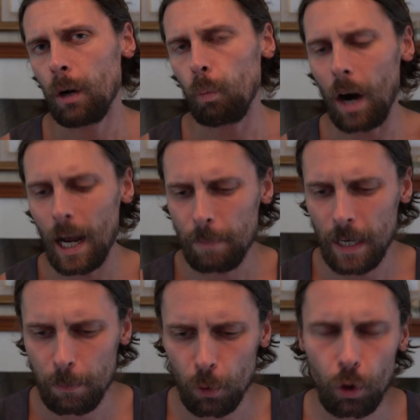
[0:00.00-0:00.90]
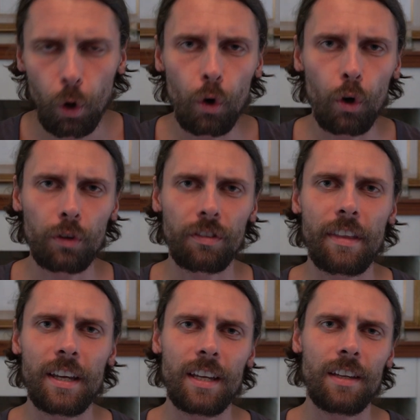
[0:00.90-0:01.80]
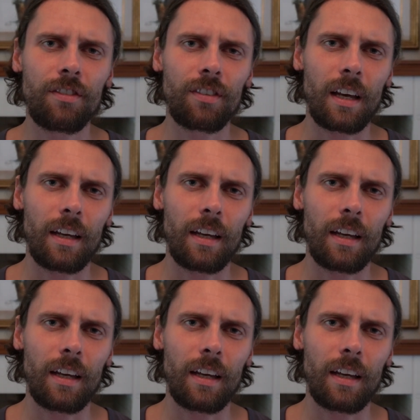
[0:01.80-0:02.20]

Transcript: why people cause these